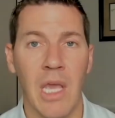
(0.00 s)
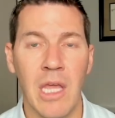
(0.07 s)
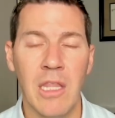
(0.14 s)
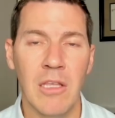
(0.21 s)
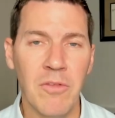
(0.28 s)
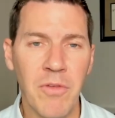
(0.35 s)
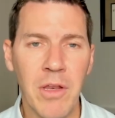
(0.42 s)

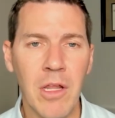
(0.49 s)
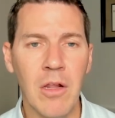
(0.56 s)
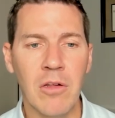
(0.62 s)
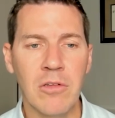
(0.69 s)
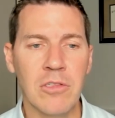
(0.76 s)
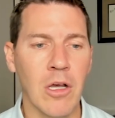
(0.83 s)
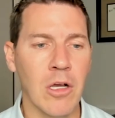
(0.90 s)
In this video,
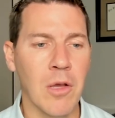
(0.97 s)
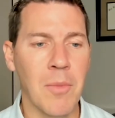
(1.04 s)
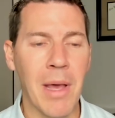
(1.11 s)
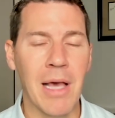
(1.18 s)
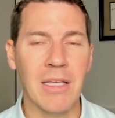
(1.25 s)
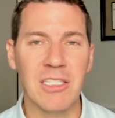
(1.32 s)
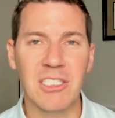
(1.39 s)
I'll talk
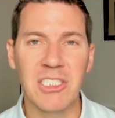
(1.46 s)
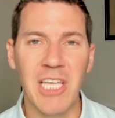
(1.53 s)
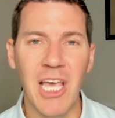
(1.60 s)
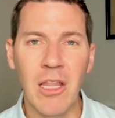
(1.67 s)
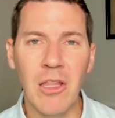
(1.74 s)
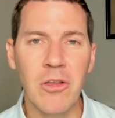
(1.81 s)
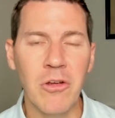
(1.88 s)
about
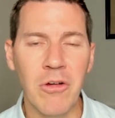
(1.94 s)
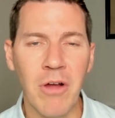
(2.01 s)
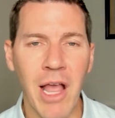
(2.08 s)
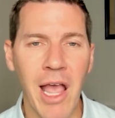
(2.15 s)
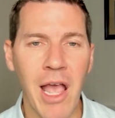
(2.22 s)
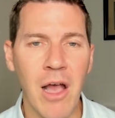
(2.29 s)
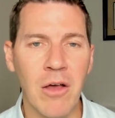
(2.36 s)
selling your
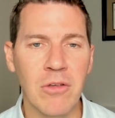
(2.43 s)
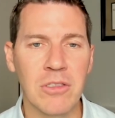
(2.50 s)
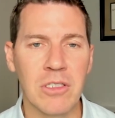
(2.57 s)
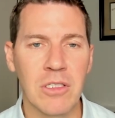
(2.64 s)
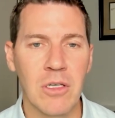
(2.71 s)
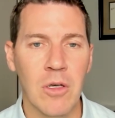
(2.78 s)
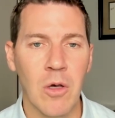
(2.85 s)

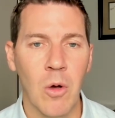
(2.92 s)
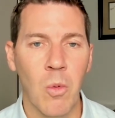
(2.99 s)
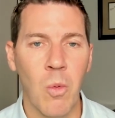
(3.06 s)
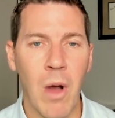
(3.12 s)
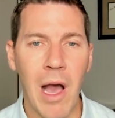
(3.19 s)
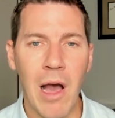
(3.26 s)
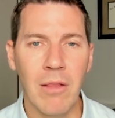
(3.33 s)
house
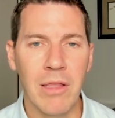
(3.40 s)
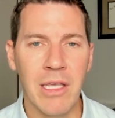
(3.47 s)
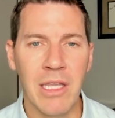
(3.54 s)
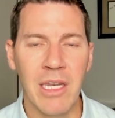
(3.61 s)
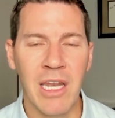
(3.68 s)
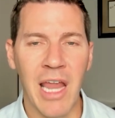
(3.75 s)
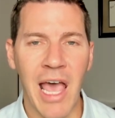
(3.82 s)
while
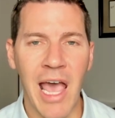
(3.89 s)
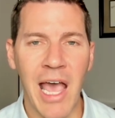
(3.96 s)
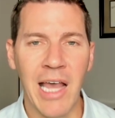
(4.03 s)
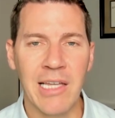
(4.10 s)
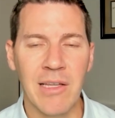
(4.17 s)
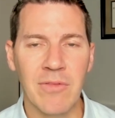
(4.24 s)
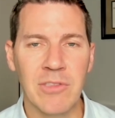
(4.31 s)
in an
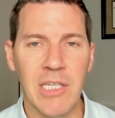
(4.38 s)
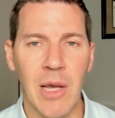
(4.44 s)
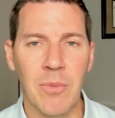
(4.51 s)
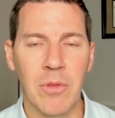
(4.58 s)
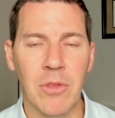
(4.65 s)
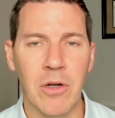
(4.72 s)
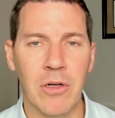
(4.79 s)
active
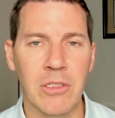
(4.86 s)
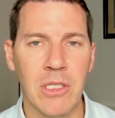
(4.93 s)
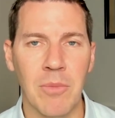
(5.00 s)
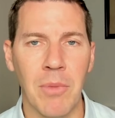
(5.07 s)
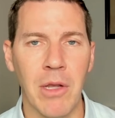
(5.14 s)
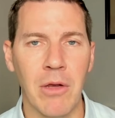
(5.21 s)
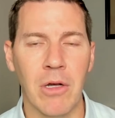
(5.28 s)
Chapter
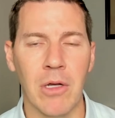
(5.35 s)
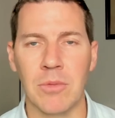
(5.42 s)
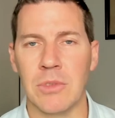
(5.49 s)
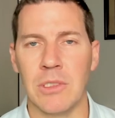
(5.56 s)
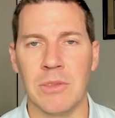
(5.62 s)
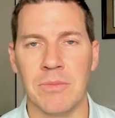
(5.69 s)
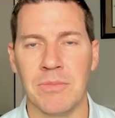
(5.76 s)
thirteen
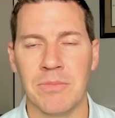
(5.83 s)
bankruptcy.